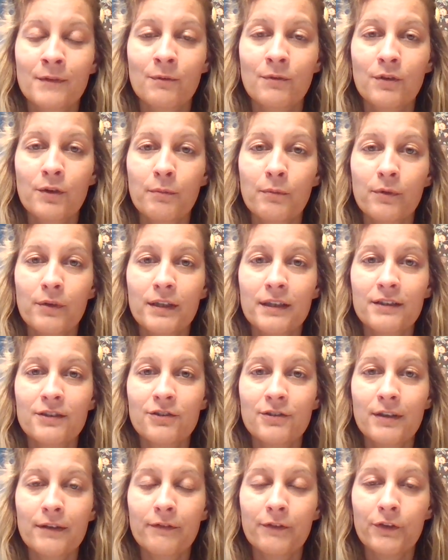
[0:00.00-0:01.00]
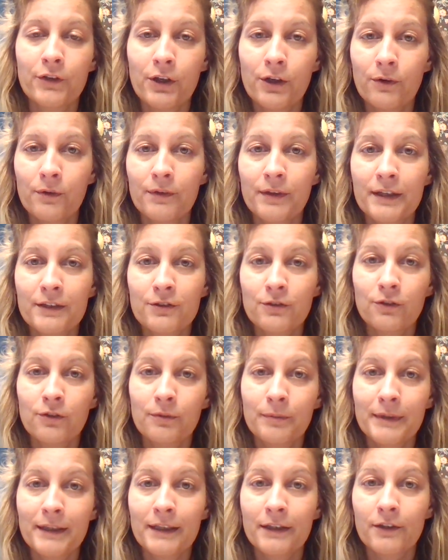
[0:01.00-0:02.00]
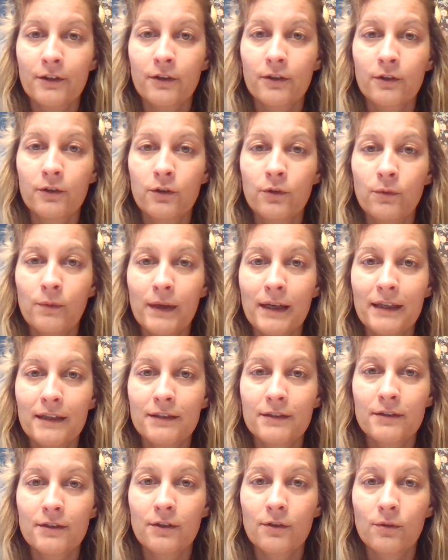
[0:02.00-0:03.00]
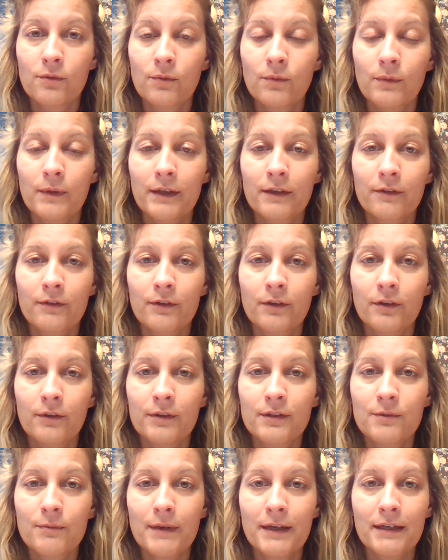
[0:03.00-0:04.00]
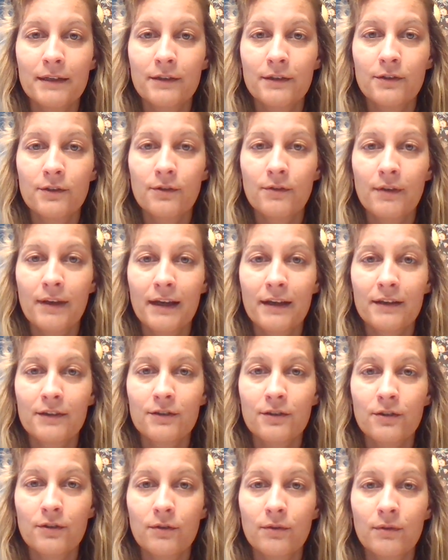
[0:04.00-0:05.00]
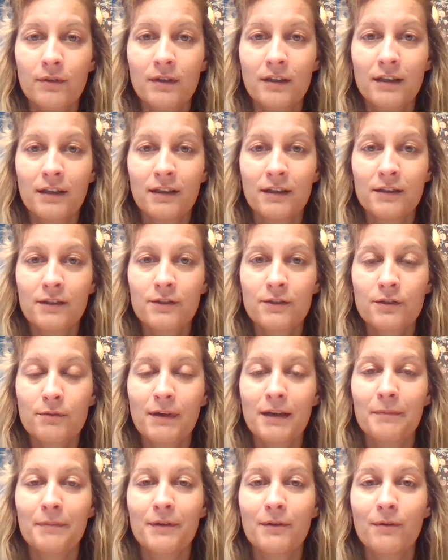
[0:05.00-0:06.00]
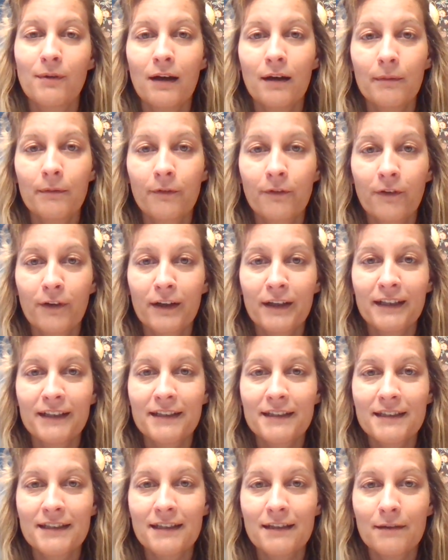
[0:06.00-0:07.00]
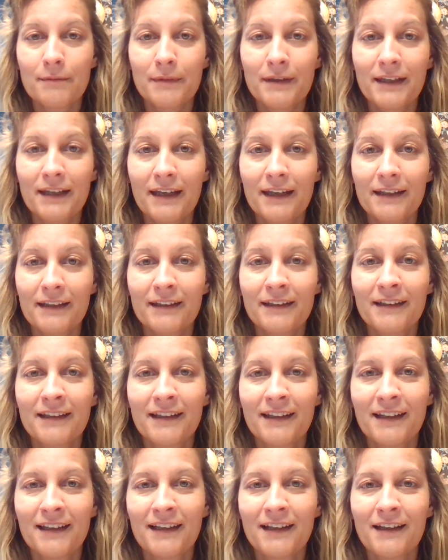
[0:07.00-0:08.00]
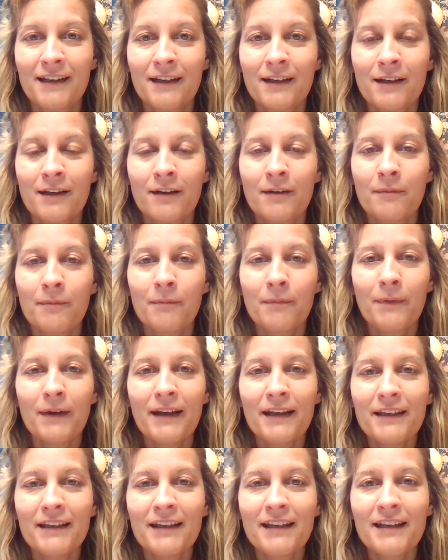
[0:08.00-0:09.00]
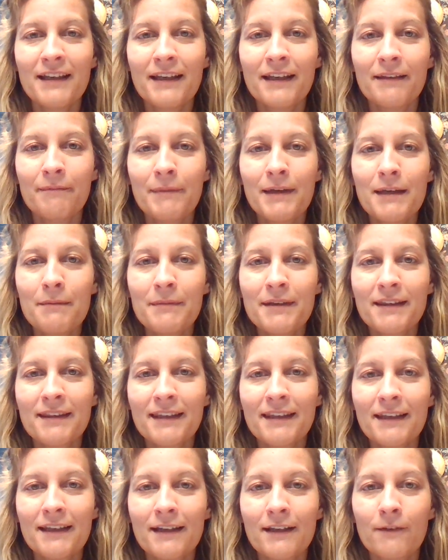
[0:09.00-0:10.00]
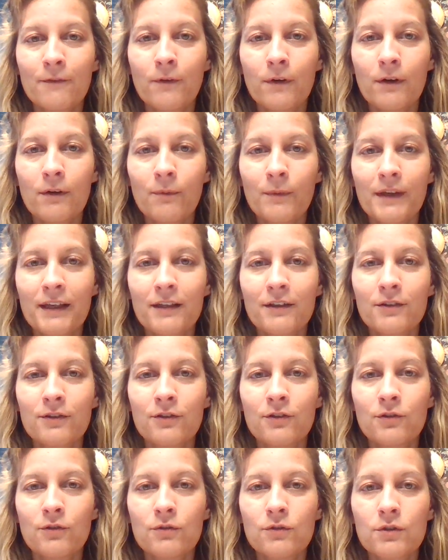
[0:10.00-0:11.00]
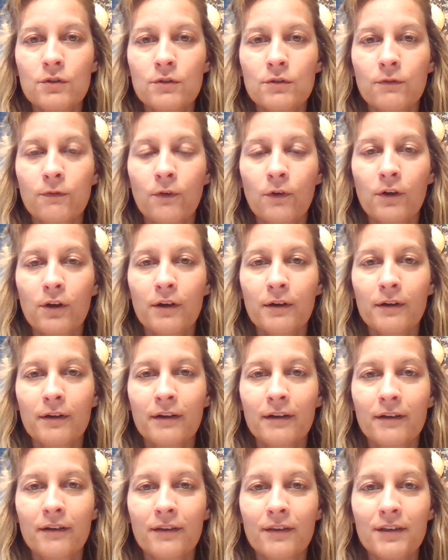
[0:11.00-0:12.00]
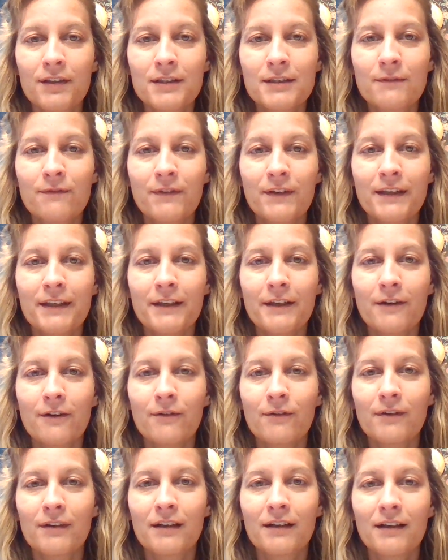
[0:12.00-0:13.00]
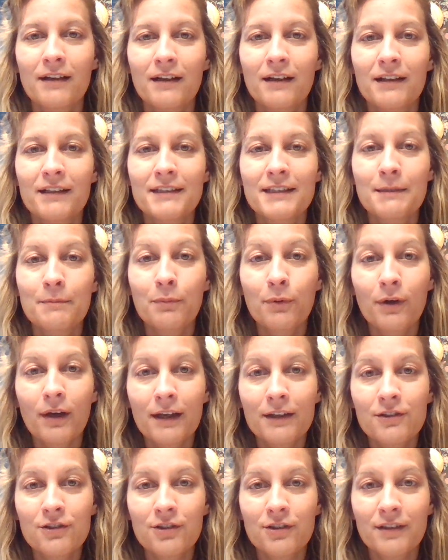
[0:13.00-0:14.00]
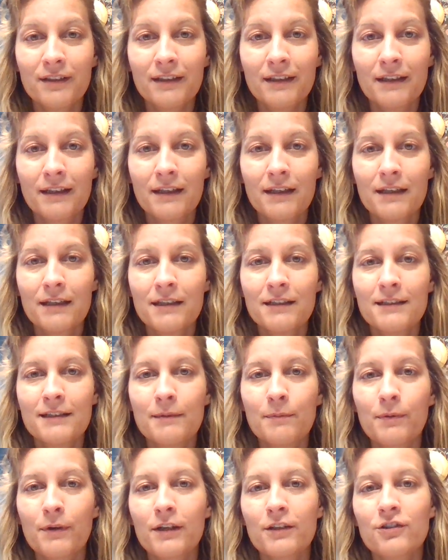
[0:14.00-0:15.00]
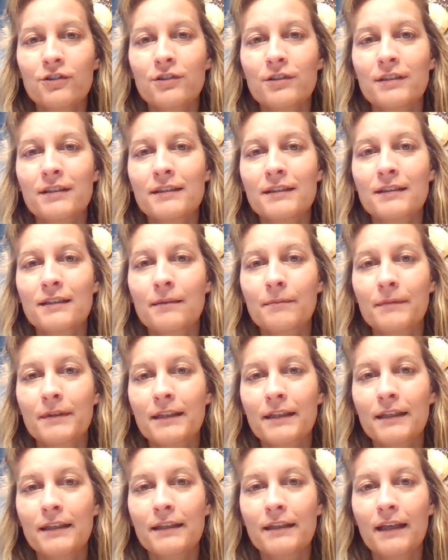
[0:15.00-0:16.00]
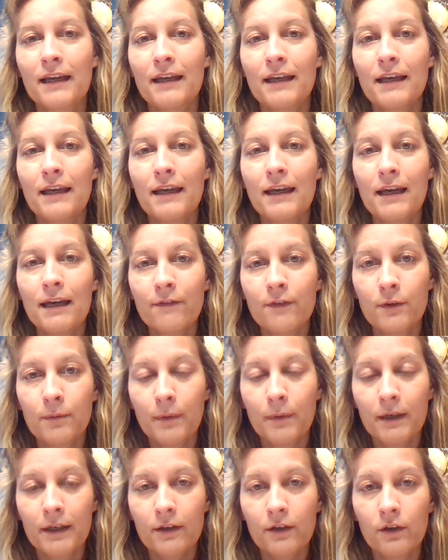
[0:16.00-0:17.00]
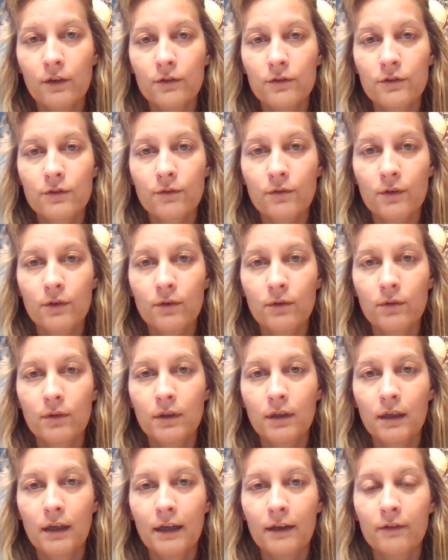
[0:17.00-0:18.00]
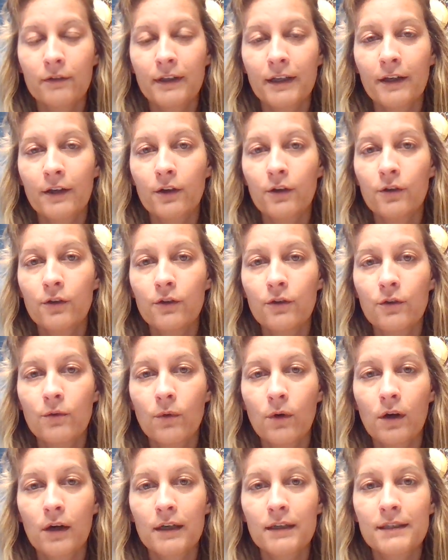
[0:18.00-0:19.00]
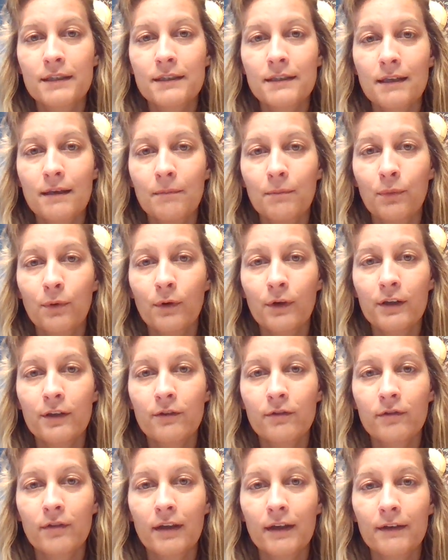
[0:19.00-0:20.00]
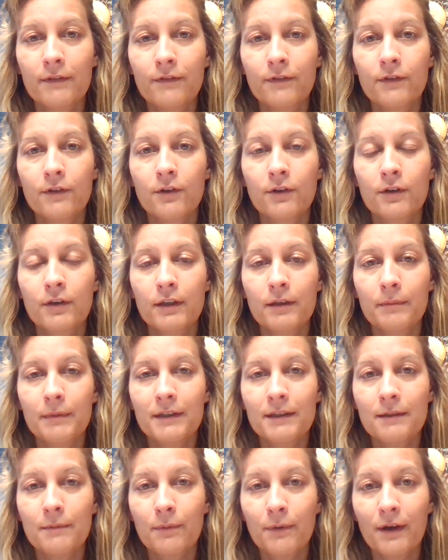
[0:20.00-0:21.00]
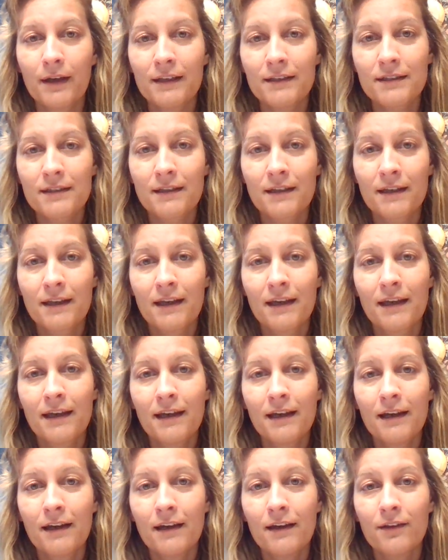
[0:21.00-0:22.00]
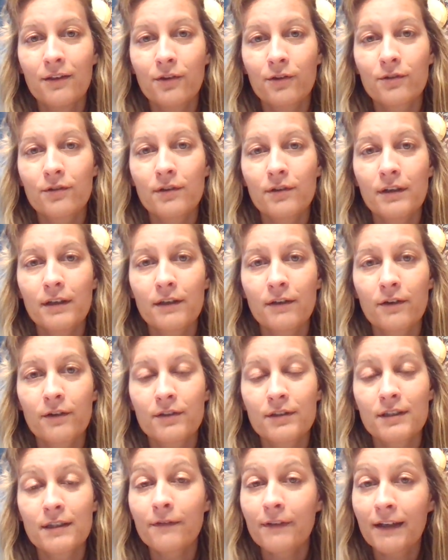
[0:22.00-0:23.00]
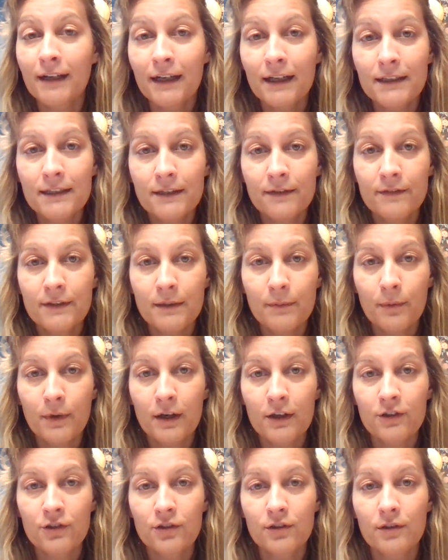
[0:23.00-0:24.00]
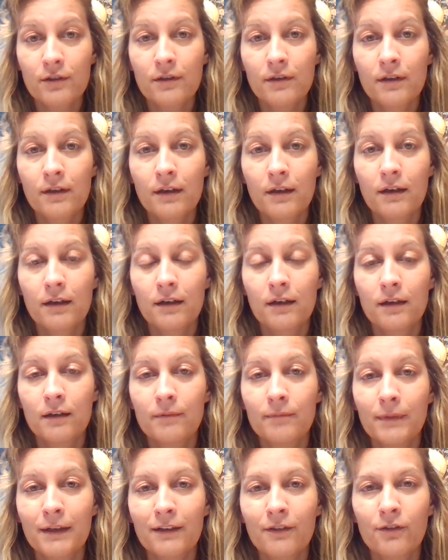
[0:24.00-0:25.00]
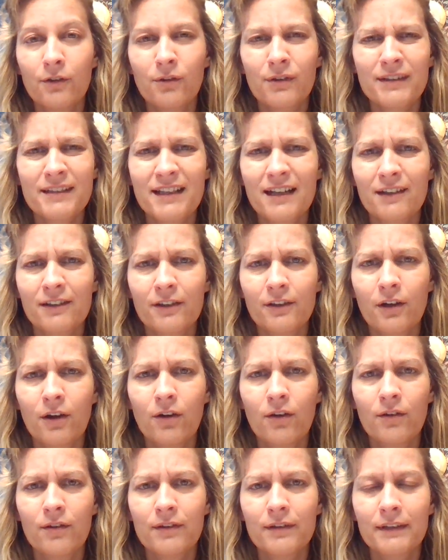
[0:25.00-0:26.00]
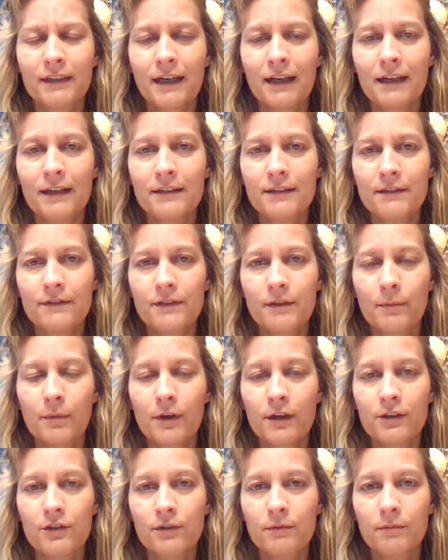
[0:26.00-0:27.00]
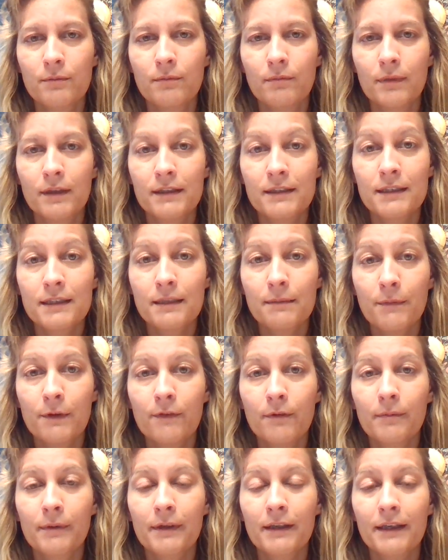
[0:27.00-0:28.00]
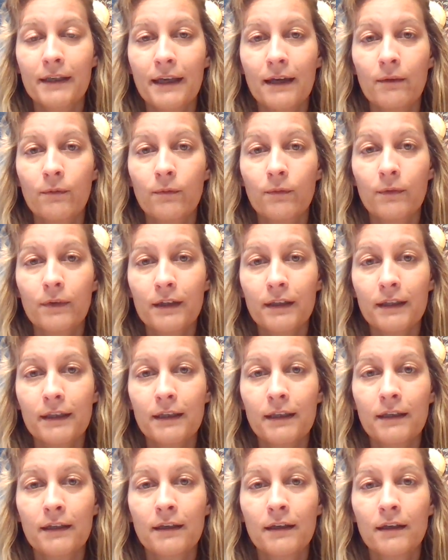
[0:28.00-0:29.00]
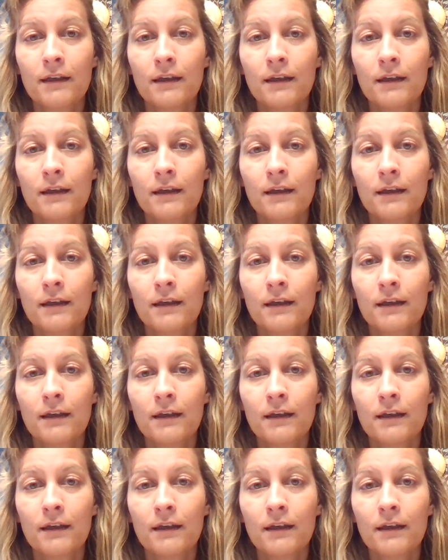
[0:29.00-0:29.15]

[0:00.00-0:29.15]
with the Marines, you never know. And they told him he had to go to Kuwait, so we don't know. He's waiting to do that too. So it might be a while before I get to see him again. But it made me think of what we can use for this video. Depression. Depression is something that everybody goes through. I don't care who you are, at some point in your life, you're going to be depressed. And there are different kinds of depression. I don't know exactly all the kinds of depression, but some of them can get really,